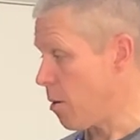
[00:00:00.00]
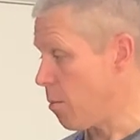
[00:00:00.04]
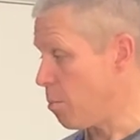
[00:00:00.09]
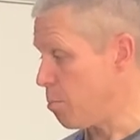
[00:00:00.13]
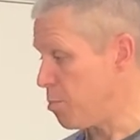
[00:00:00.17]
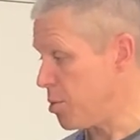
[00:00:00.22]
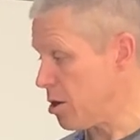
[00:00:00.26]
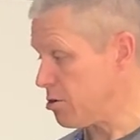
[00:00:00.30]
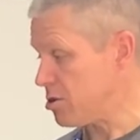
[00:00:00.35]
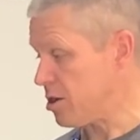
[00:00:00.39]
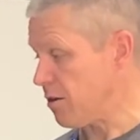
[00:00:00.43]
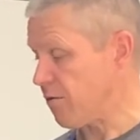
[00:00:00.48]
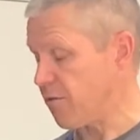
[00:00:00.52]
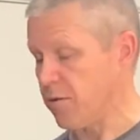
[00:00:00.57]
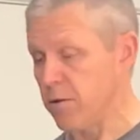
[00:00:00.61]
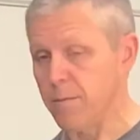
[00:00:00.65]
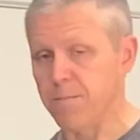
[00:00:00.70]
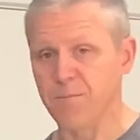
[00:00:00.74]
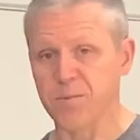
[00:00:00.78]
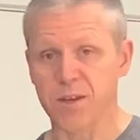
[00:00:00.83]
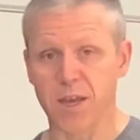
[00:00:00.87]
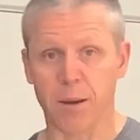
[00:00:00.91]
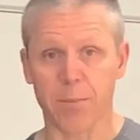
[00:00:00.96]
beautiful
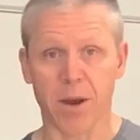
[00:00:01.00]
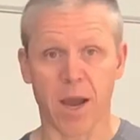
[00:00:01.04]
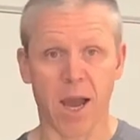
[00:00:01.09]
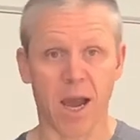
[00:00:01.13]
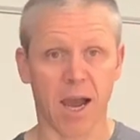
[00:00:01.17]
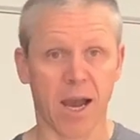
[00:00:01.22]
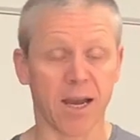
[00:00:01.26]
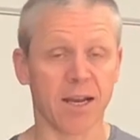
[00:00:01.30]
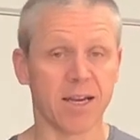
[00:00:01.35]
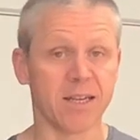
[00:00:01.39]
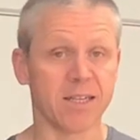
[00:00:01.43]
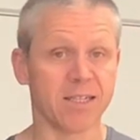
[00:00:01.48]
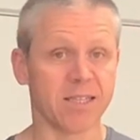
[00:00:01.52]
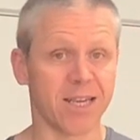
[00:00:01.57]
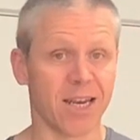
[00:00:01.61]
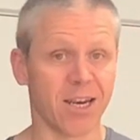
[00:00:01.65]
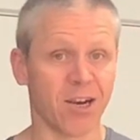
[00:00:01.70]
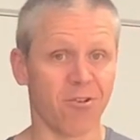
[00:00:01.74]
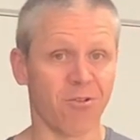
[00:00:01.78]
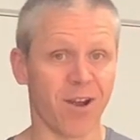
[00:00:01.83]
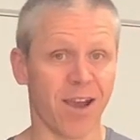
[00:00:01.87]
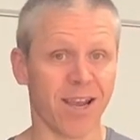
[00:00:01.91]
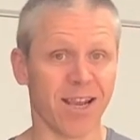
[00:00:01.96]
Yamaha
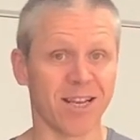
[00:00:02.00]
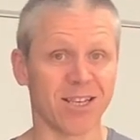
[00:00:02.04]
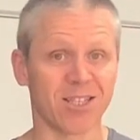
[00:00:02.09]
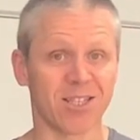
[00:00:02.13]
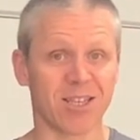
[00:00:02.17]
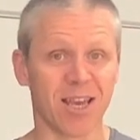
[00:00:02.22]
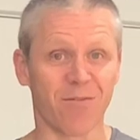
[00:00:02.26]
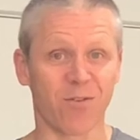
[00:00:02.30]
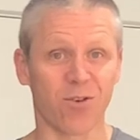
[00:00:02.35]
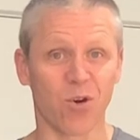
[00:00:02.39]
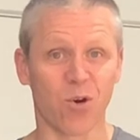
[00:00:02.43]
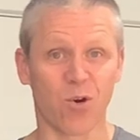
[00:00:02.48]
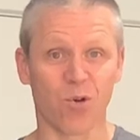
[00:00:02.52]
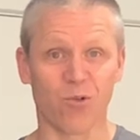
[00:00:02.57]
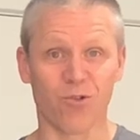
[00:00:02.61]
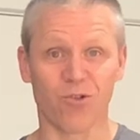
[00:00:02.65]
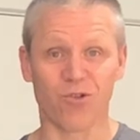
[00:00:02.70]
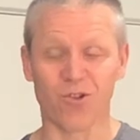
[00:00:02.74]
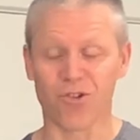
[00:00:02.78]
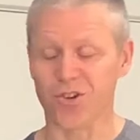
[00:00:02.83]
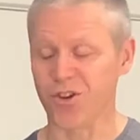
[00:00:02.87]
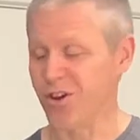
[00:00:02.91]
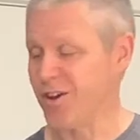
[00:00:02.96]
Tenere
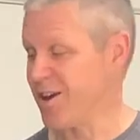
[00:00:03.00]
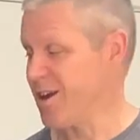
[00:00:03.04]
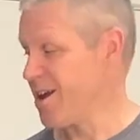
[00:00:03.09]
700.